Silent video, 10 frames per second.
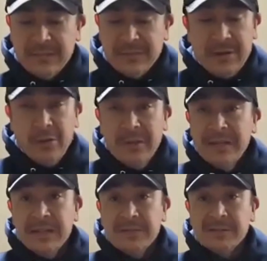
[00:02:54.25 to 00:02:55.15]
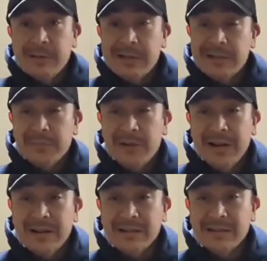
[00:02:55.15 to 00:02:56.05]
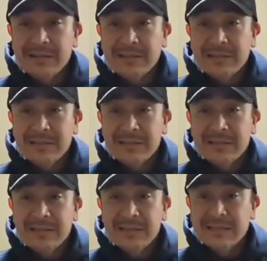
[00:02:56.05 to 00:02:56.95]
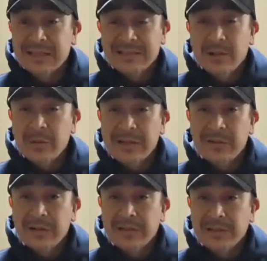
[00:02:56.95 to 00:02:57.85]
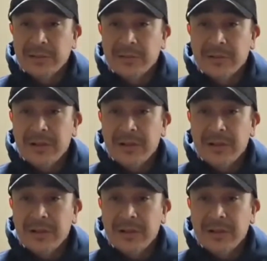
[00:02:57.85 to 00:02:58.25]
But all we did was went into prayer, because that's all we know to do.